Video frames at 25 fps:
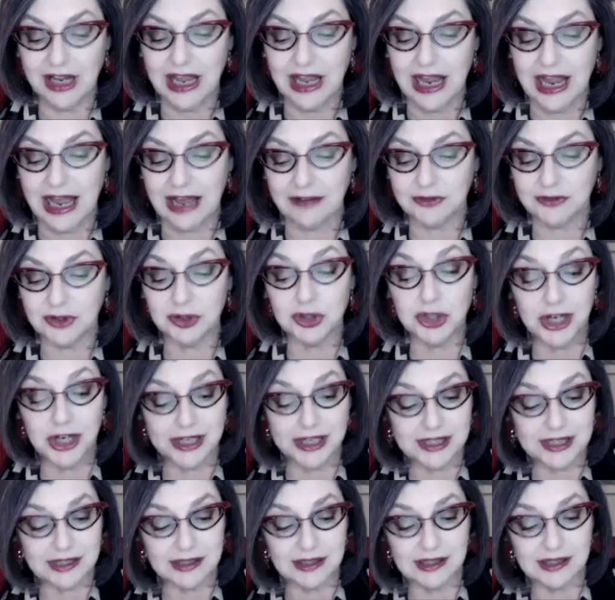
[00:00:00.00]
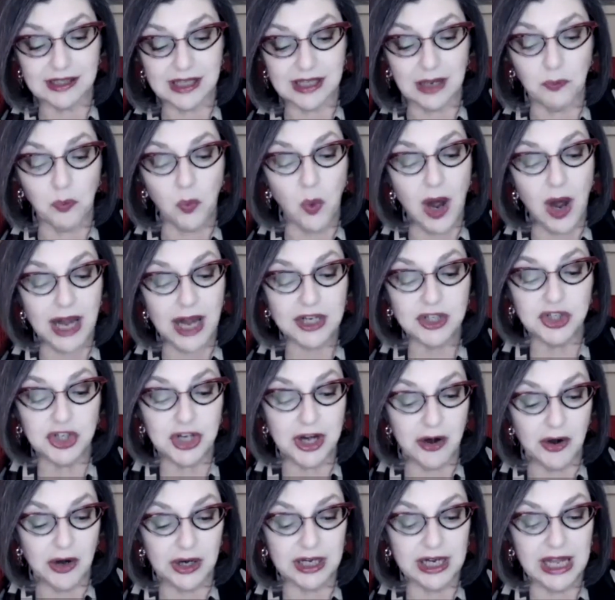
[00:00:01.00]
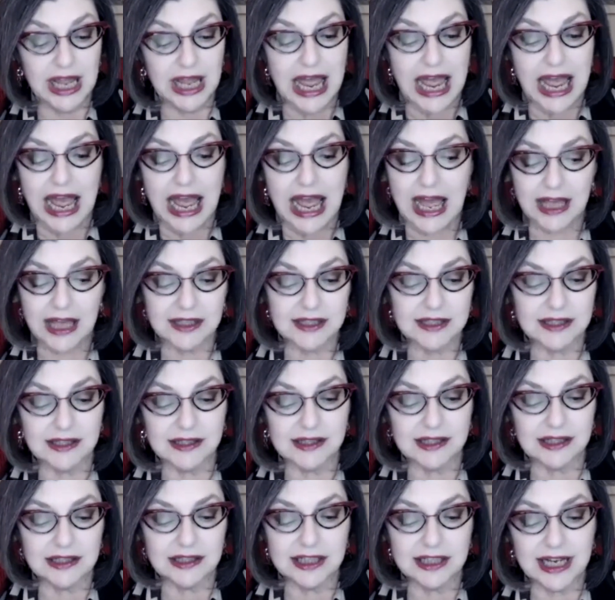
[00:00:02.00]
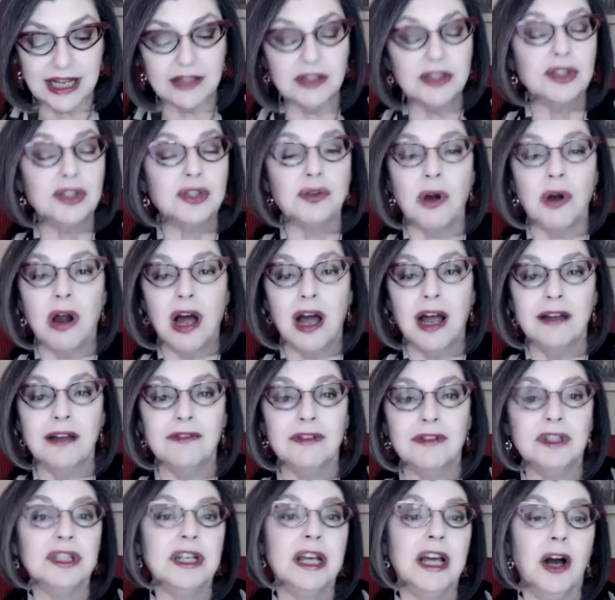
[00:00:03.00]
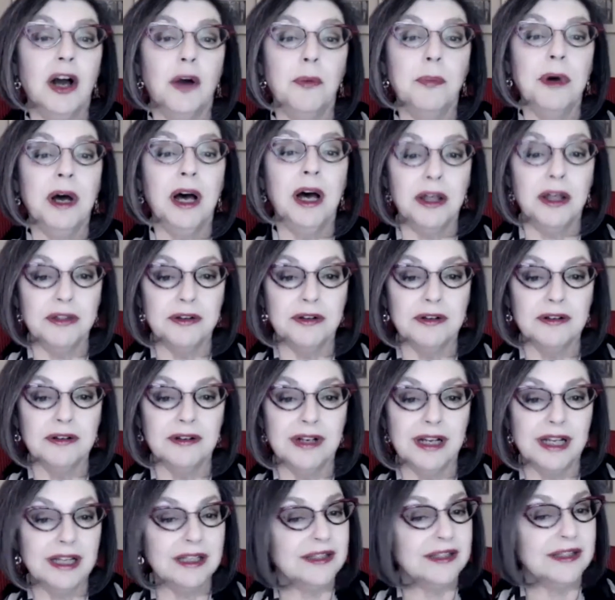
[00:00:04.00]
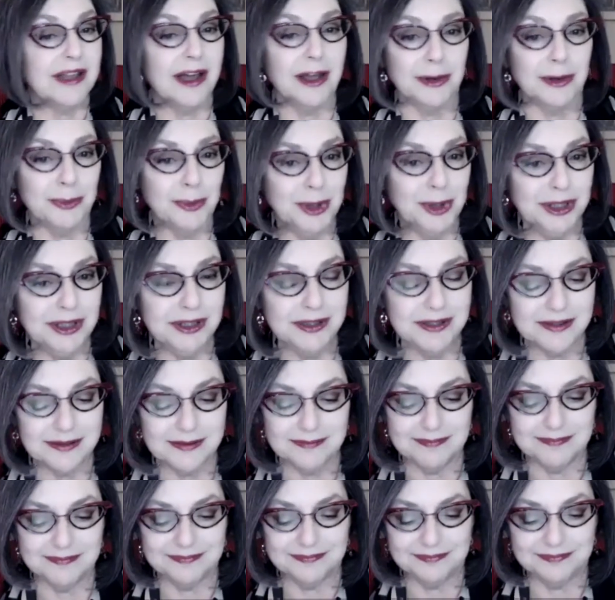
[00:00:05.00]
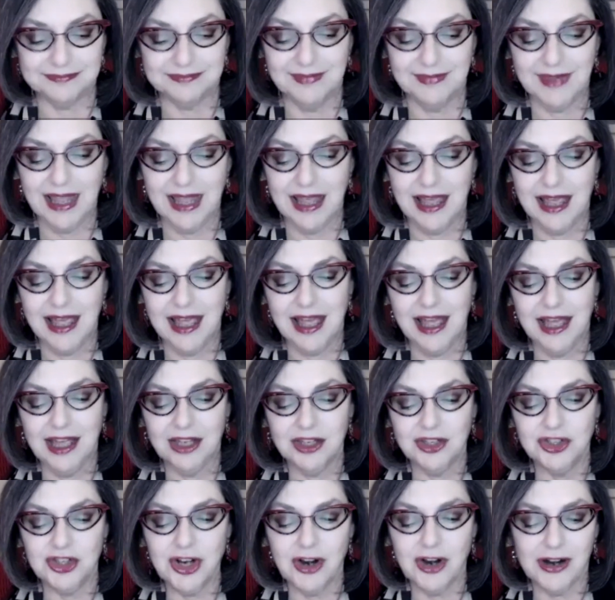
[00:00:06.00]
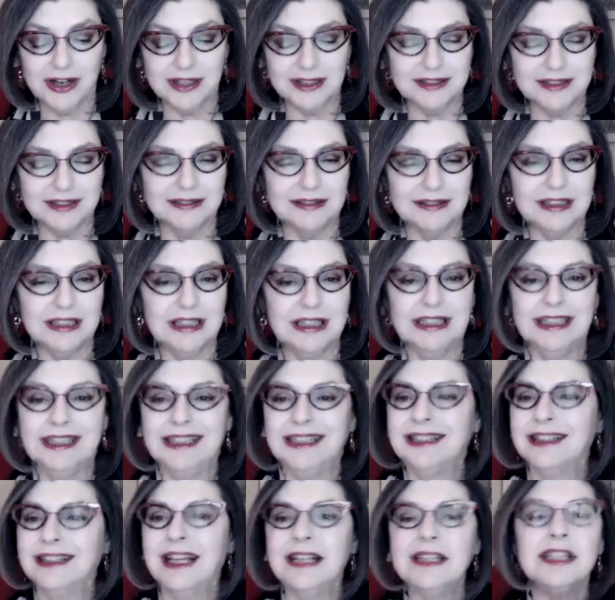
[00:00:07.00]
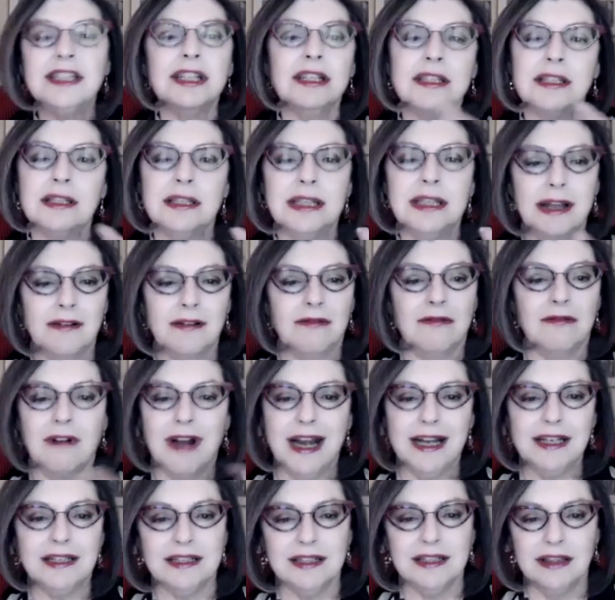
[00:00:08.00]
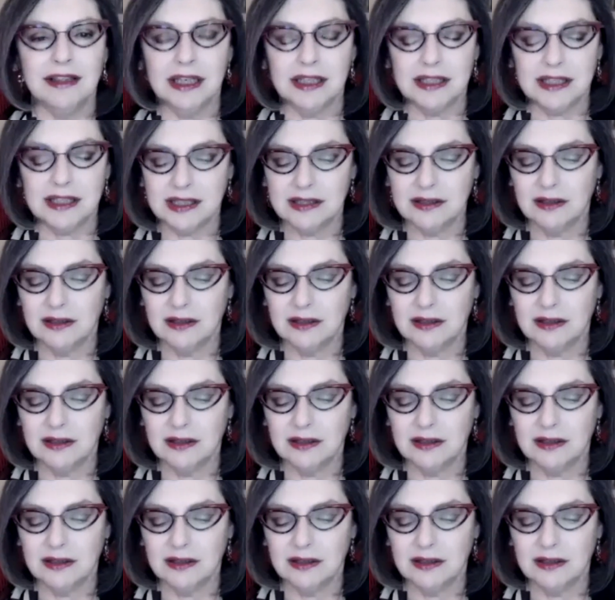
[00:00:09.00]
after justice and why Jarrett has this intense drive to help other exonerees. Jarrett, let's just get right to this.